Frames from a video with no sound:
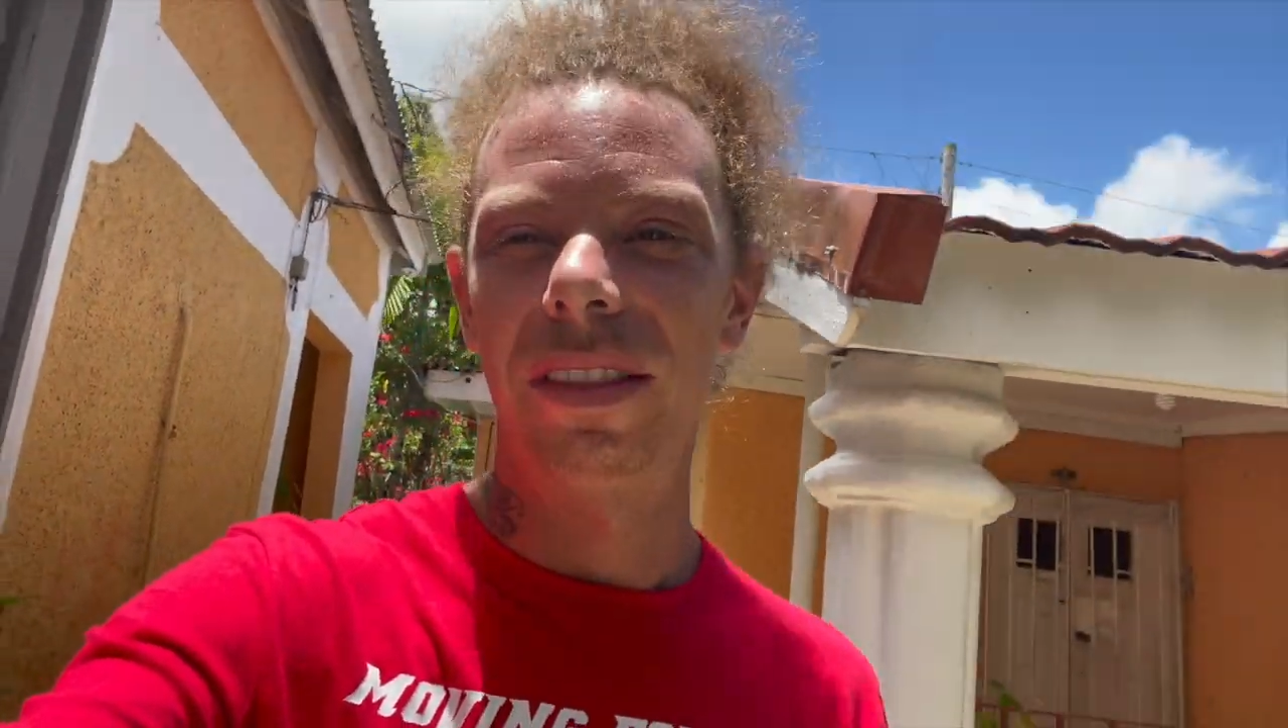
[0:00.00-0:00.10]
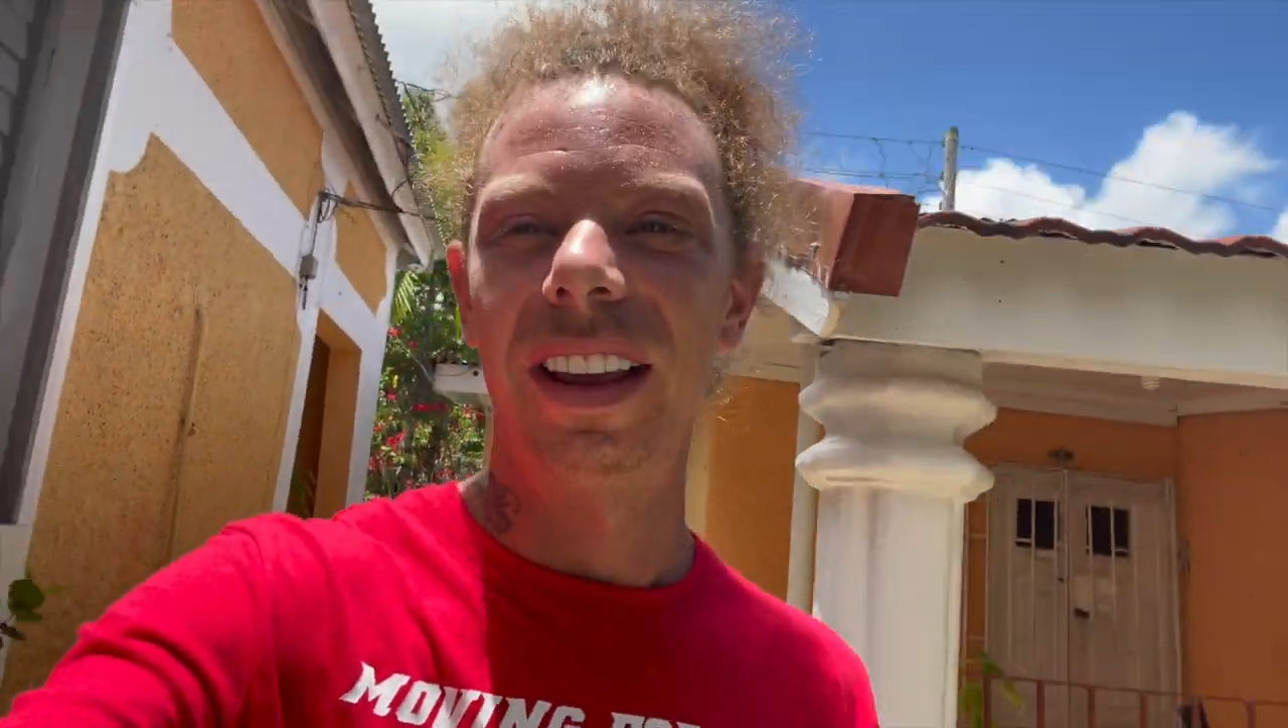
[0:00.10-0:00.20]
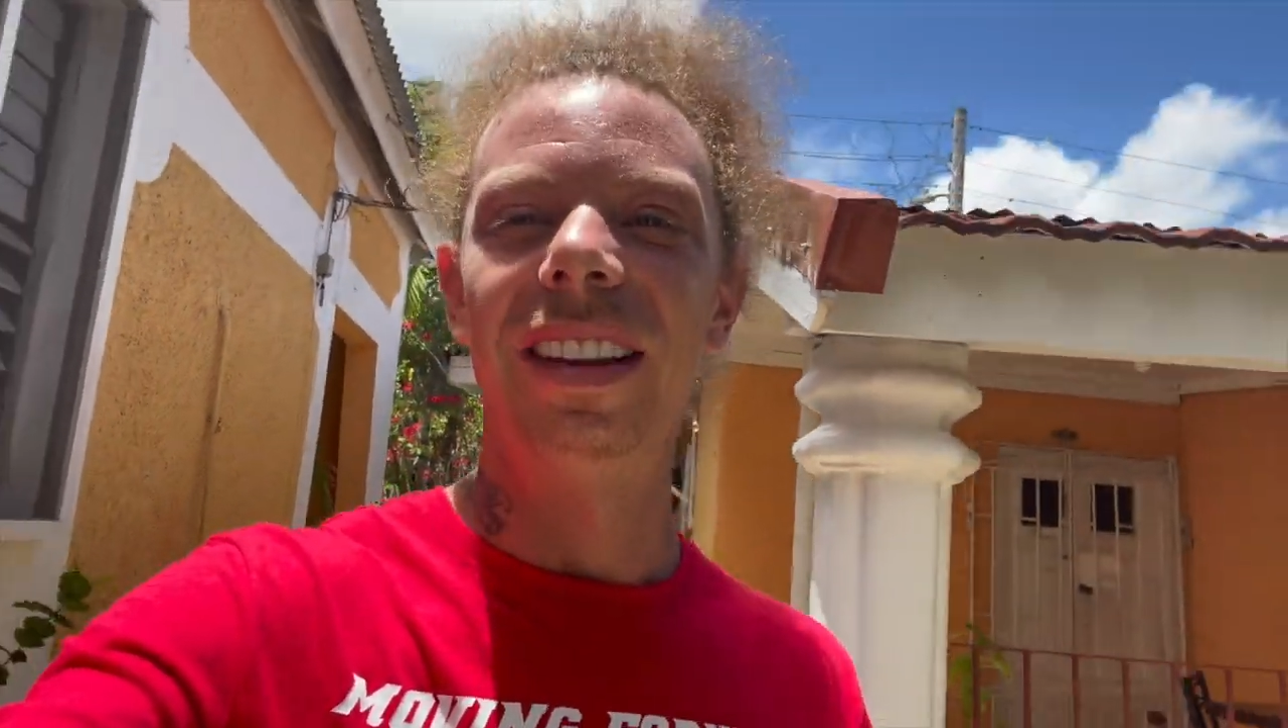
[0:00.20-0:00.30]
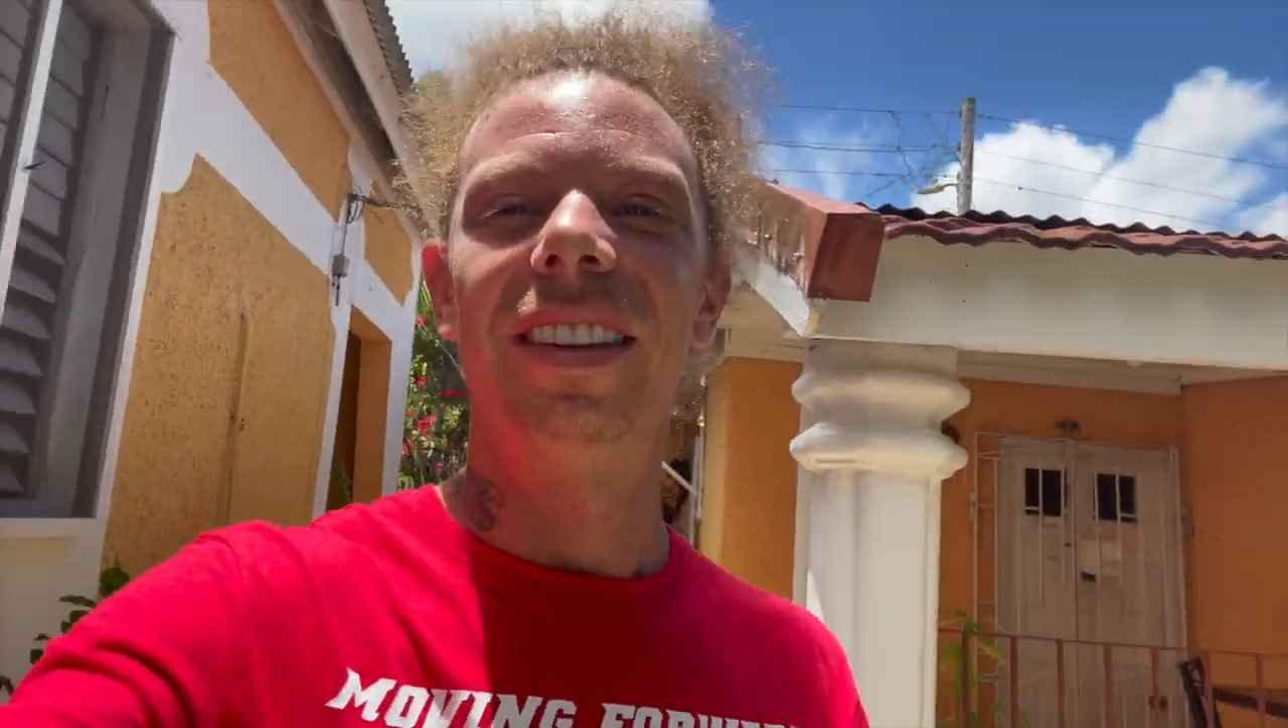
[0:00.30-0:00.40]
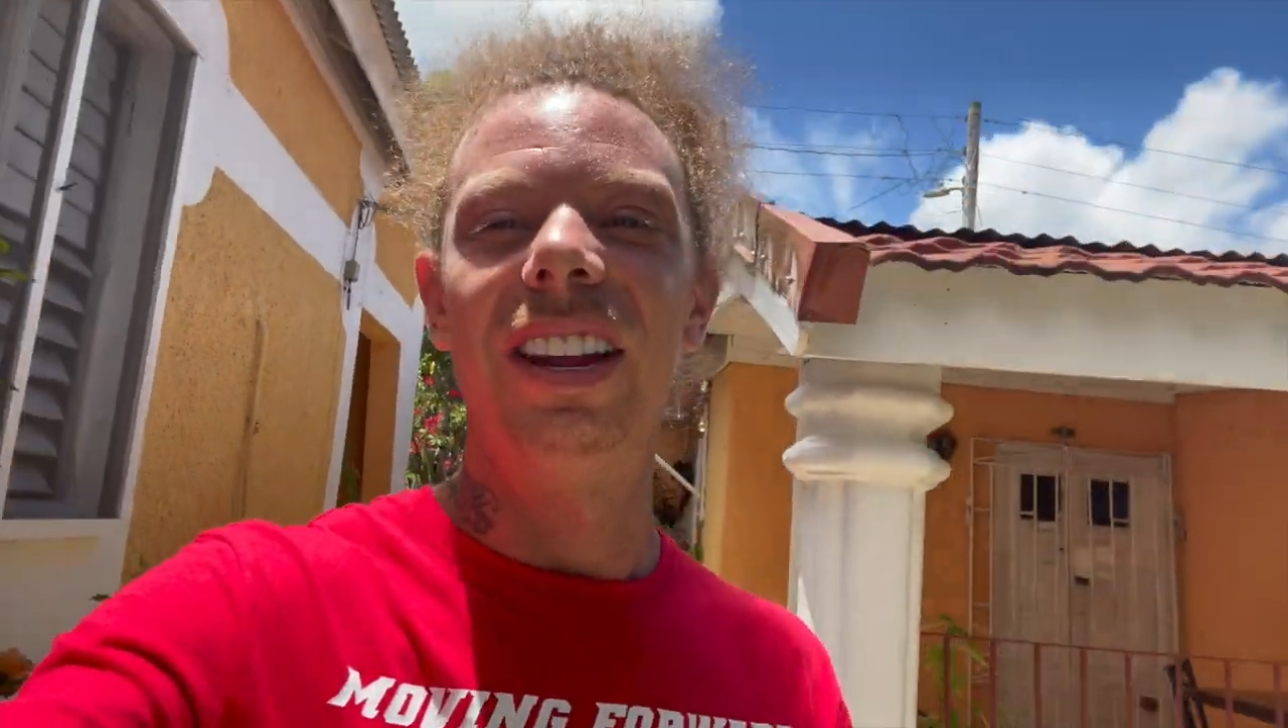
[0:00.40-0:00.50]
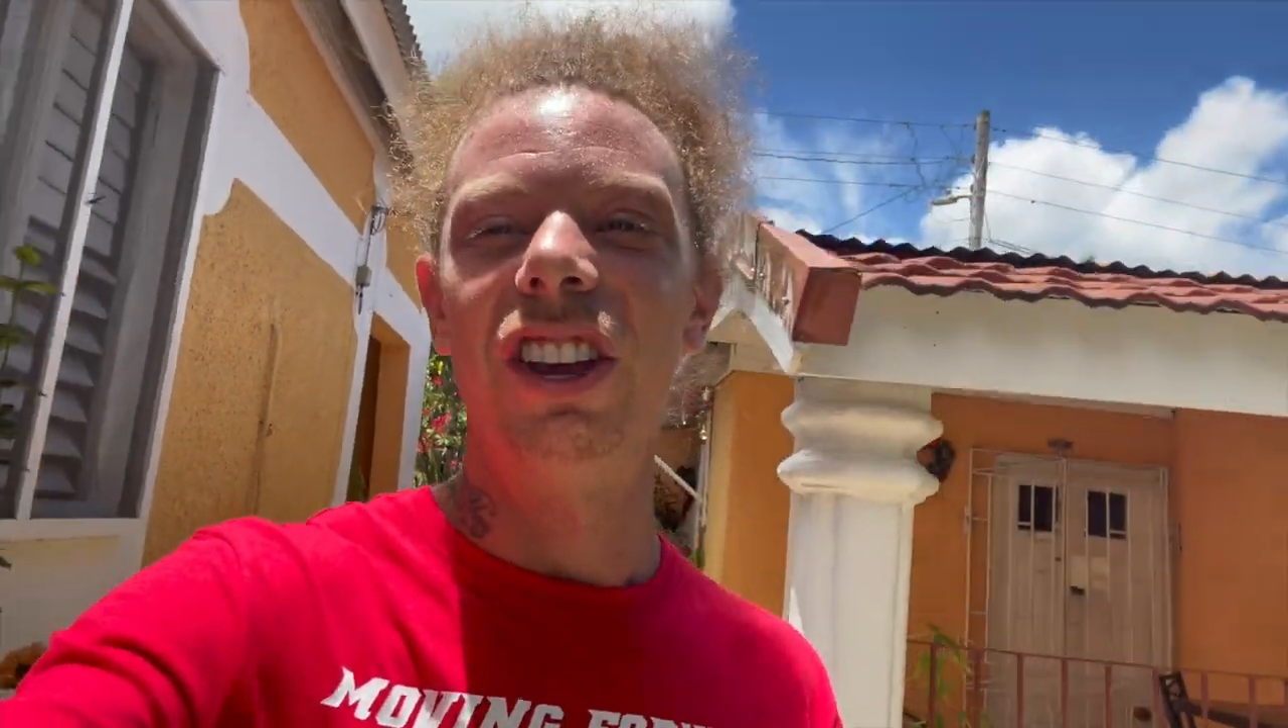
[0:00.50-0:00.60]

get into the